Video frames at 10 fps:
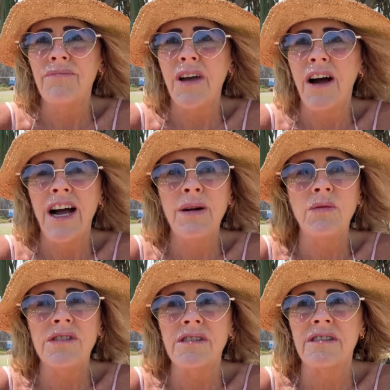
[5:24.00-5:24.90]
I
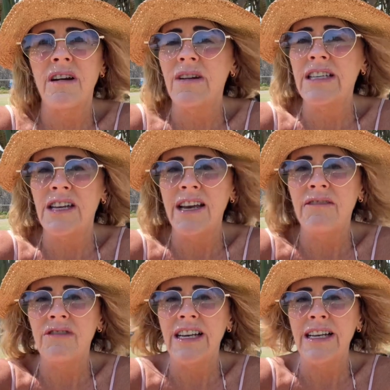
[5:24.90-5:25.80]
was going down a
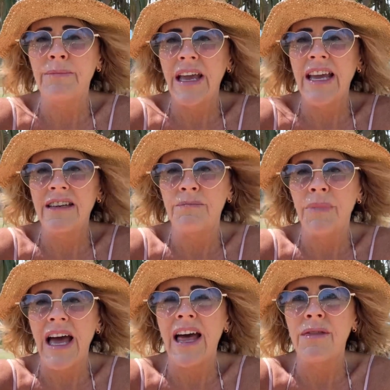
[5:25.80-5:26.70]
really bad
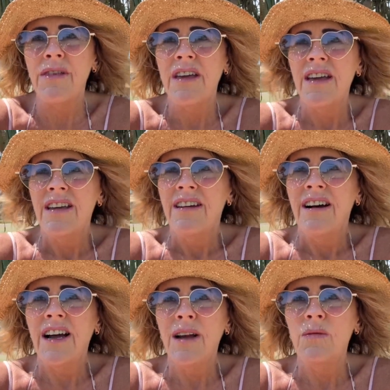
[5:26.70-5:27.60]
path.
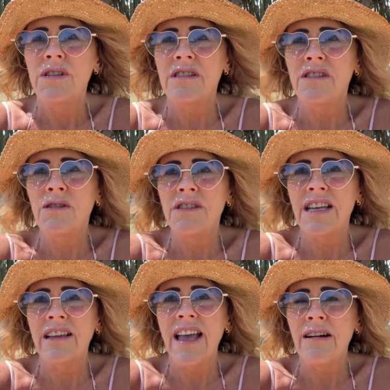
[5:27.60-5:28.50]
I was
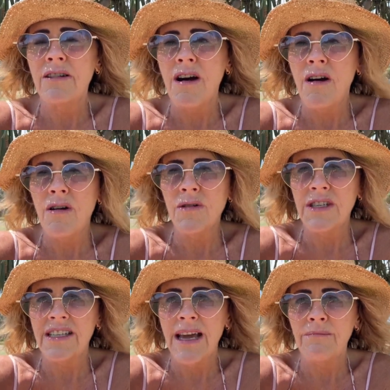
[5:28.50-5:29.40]
using alcohol
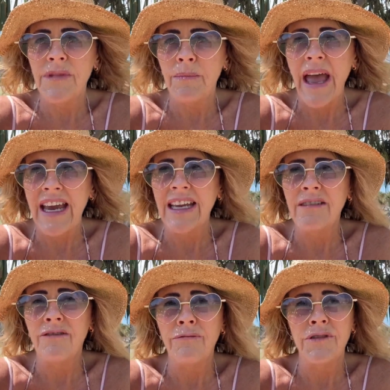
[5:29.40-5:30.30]
to numb the pain
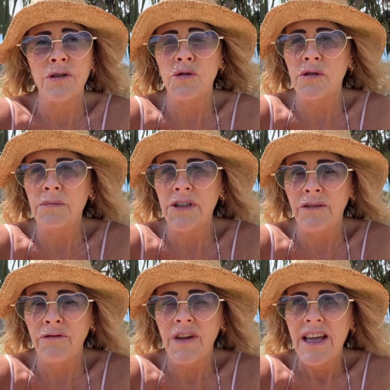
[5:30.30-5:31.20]
of the trauma
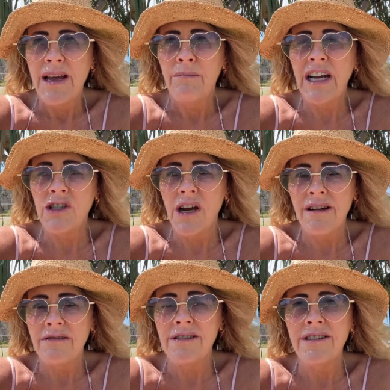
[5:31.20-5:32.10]
of my
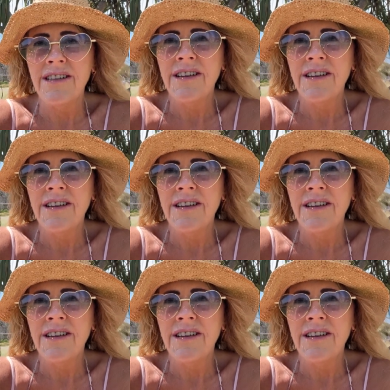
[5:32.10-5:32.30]
childhood.